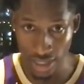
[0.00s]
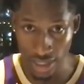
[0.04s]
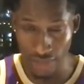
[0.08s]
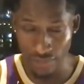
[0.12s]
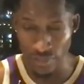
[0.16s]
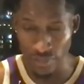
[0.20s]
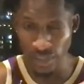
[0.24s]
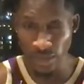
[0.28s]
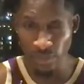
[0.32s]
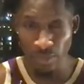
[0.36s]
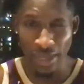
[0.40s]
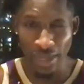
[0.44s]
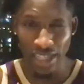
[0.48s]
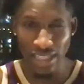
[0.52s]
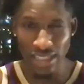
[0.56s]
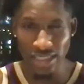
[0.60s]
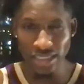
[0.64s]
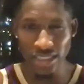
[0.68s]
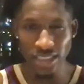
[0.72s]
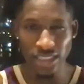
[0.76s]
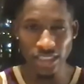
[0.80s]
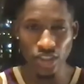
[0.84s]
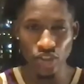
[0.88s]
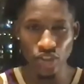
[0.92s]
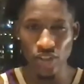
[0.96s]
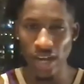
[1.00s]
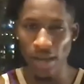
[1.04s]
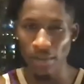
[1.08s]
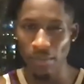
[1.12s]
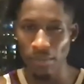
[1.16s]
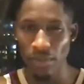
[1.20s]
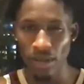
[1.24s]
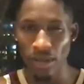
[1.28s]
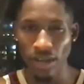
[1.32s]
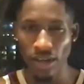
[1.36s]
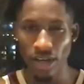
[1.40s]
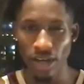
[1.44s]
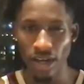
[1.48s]
If this making sense,
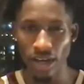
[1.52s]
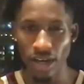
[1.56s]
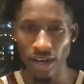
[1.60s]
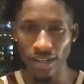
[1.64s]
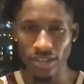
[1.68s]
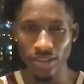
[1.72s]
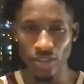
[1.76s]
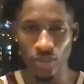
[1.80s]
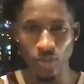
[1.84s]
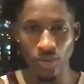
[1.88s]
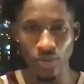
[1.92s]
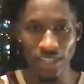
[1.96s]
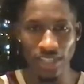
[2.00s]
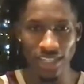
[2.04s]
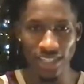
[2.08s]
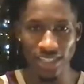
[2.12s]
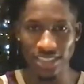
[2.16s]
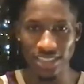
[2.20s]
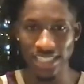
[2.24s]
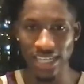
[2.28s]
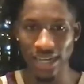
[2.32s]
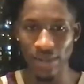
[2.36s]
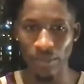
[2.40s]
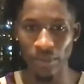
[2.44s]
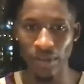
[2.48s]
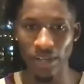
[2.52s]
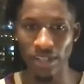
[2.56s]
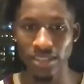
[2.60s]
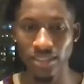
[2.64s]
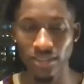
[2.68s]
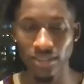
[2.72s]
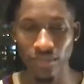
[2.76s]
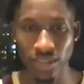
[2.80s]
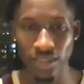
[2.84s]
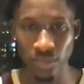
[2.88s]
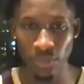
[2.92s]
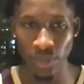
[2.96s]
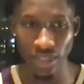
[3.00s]
drop a 3 in the chat box.
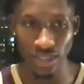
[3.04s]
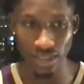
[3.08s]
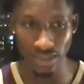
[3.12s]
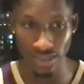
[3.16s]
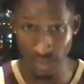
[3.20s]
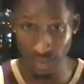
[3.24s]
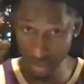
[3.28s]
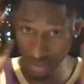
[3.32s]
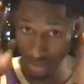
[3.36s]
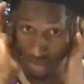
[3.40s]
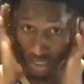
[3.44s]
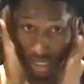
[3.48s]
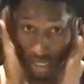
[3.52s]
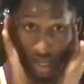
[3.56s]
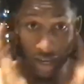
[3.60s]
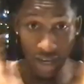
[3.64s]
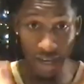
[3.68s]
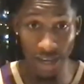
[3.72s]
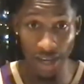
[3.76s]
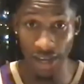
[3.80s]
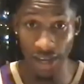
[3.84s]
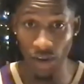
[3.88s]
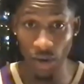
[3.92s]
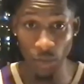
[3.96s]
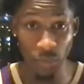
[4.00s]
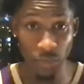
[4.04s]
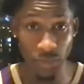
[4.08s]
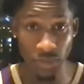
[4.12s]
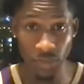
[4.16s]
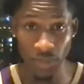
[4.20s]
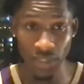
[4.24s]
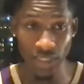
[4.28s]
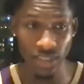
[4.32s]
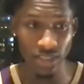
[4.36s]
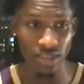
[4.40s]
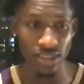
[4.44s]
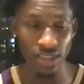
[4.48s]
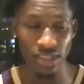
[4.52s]
If this making sense, I hope this
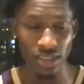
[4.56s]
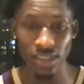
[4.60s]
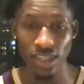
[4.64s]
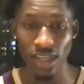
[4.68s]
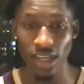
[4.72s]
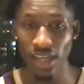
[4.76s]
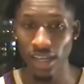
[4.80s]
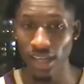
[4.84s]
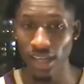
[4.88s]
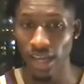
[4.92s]
making sense.